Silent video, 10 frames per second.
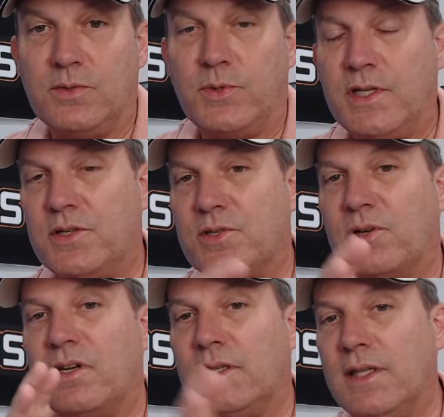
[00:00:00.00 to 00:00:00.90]
We need to
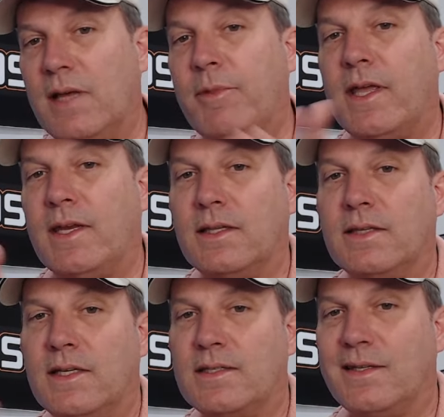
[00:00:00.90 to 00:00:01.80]
start eliminating
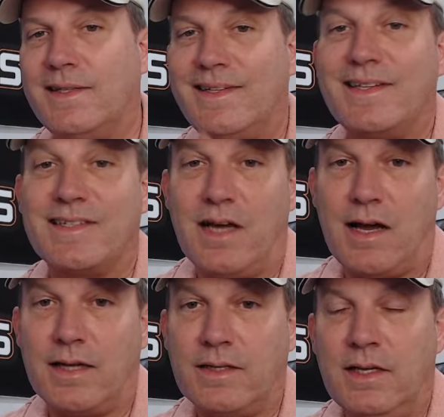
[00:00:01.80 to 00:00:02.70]
things that it is
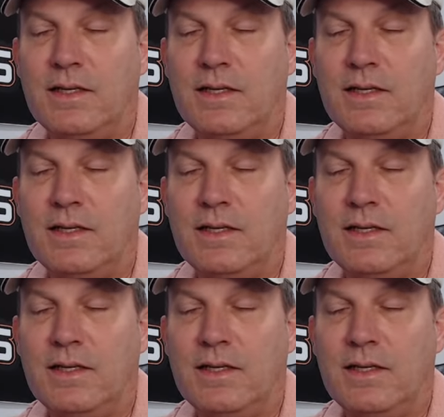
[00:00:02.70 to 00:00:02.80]
not.